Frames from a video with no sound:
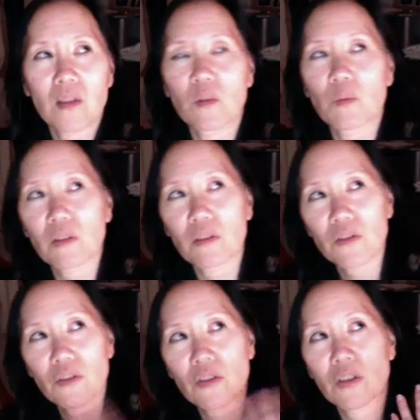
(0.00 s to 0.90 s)
the
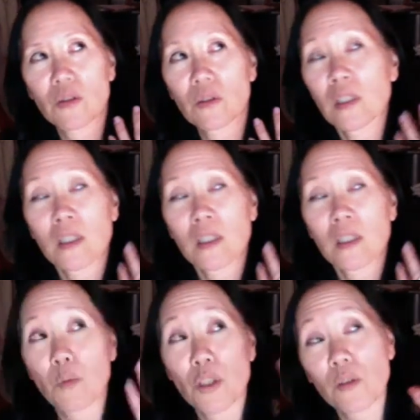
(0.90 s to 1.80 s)

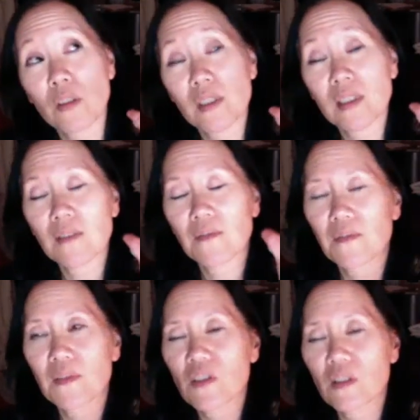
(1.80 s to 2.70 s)
more you look at that
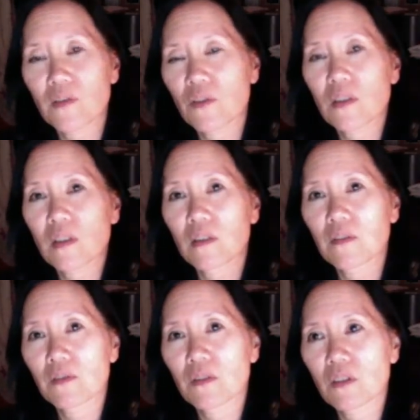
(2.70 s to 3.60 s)
vision of yourself,
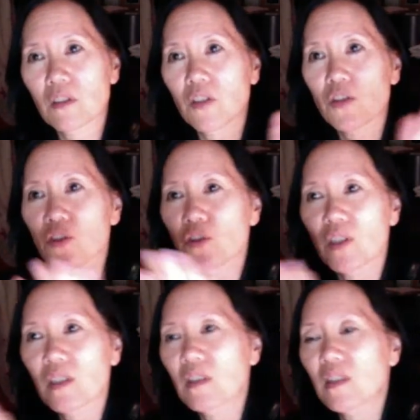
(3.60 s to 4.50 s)
the closer you
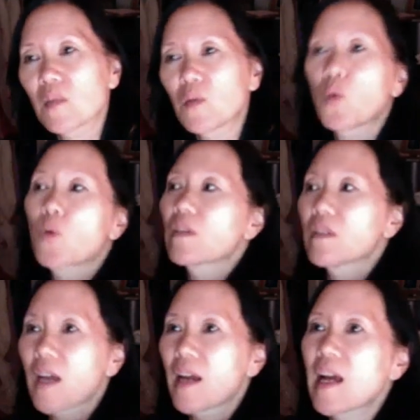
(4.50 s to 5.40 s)
can step towards
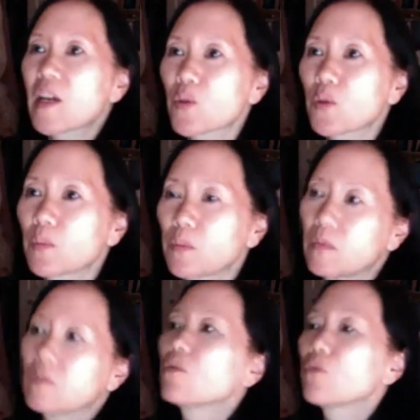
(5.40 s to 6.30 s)
that actual
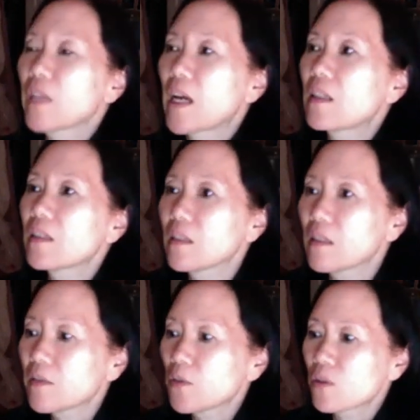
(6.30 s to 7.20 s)
reality
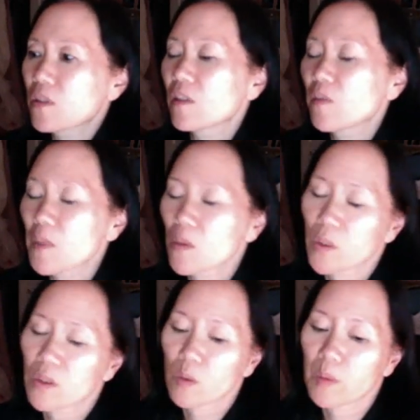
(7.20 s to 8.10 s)
of yourself being
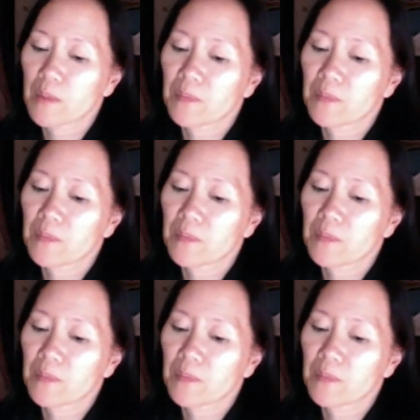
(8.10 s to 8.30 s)
Wonder Woman.